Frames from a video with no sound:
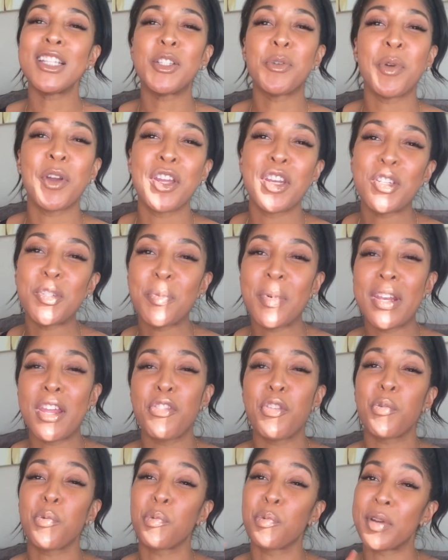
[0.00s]
so we're gonna do
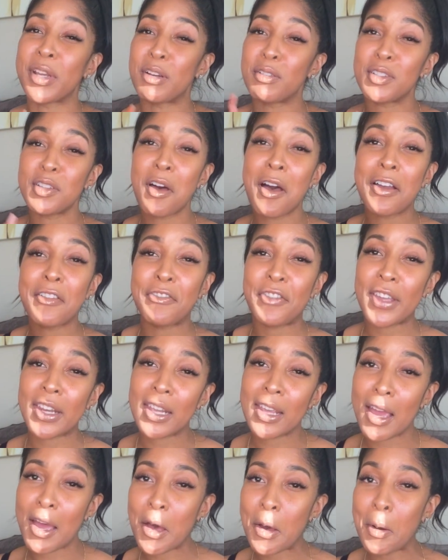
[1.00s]
another real talk
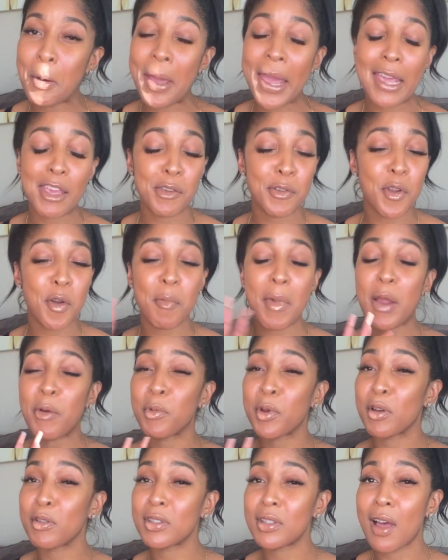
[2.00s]
video, and you know my
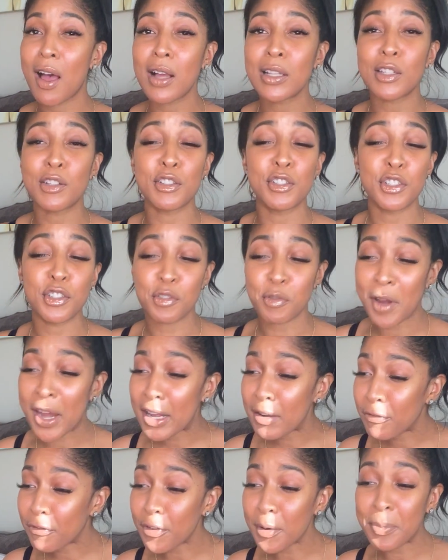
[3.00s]
real talks are
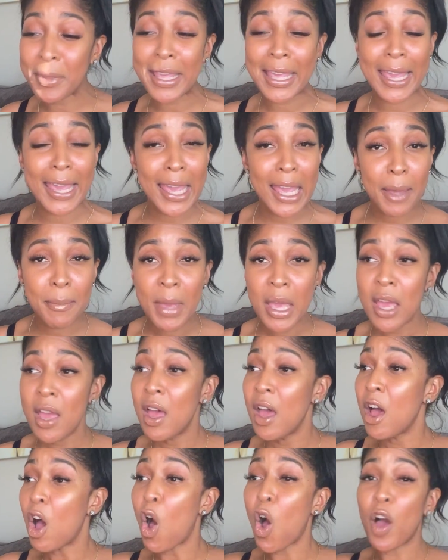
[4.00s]
straight from the hip,
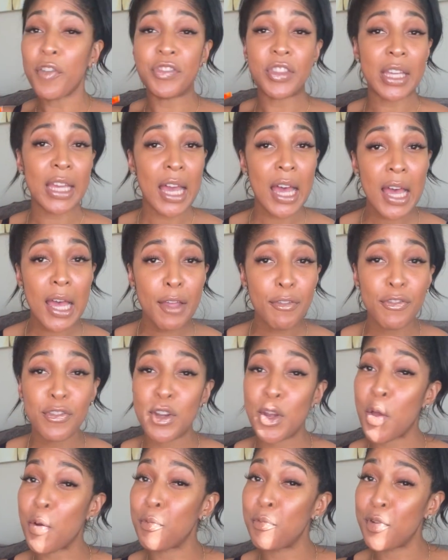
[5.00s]
off the cuff,
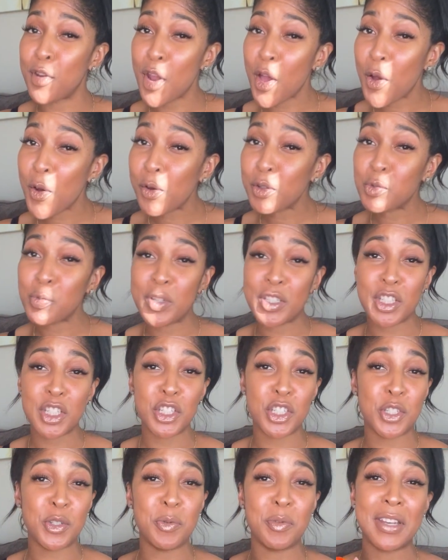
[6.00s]
no notes. We just
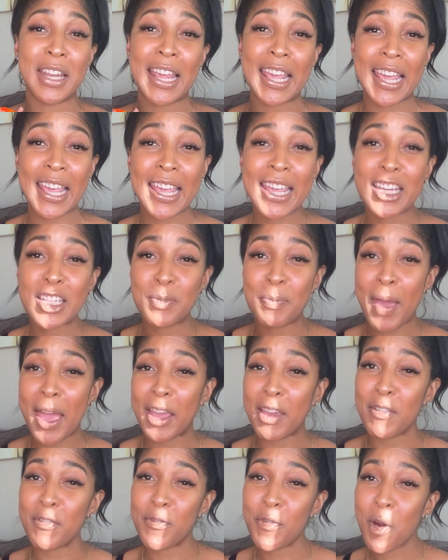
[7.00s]
shooting the ish back
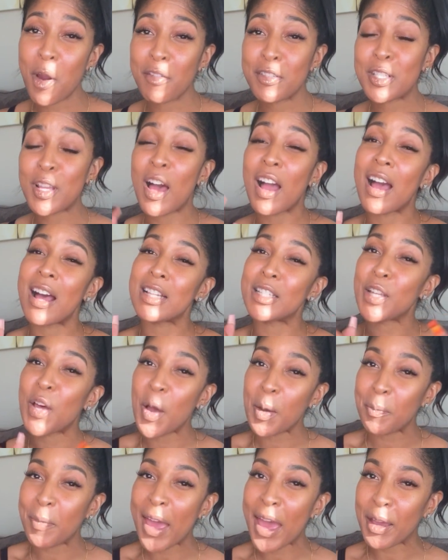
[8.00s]
and forth, talk our
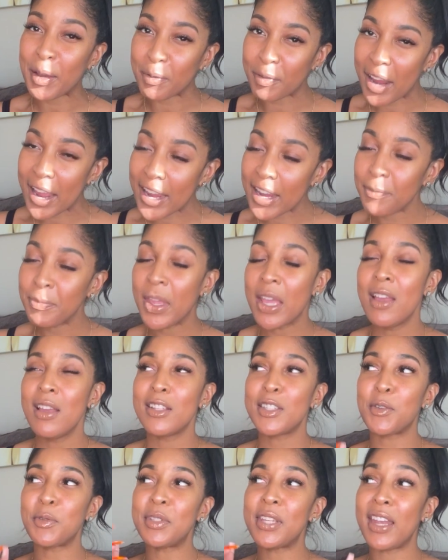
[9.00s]
talk back, right?
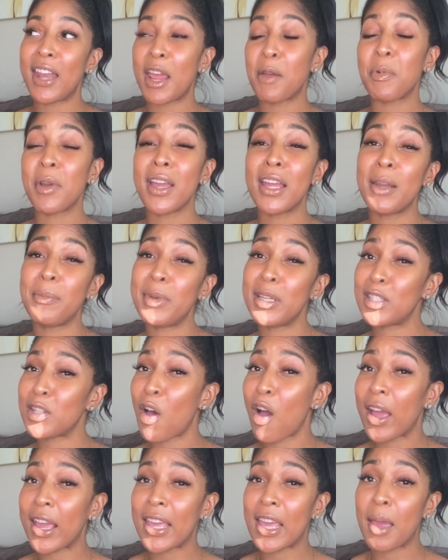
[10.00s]
So today we're gonna be
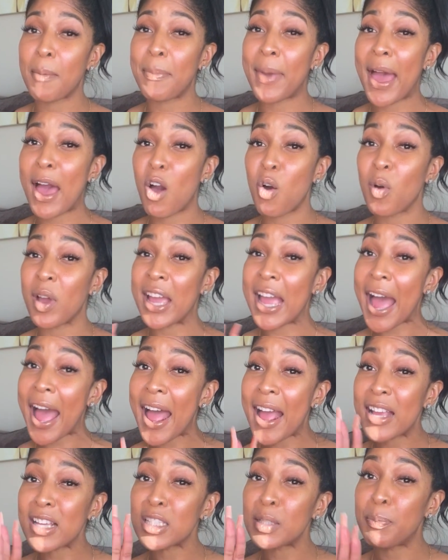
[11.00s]
talking about
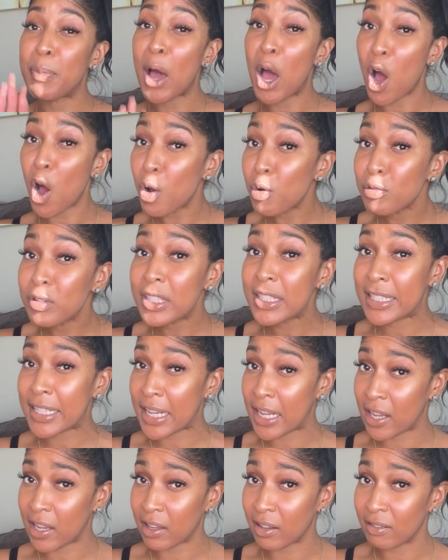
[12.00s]
guys
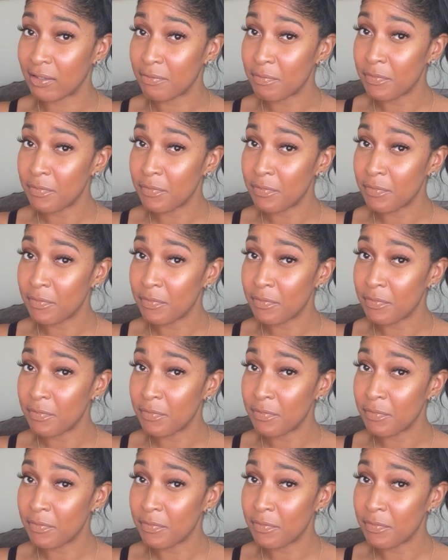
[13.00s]
posting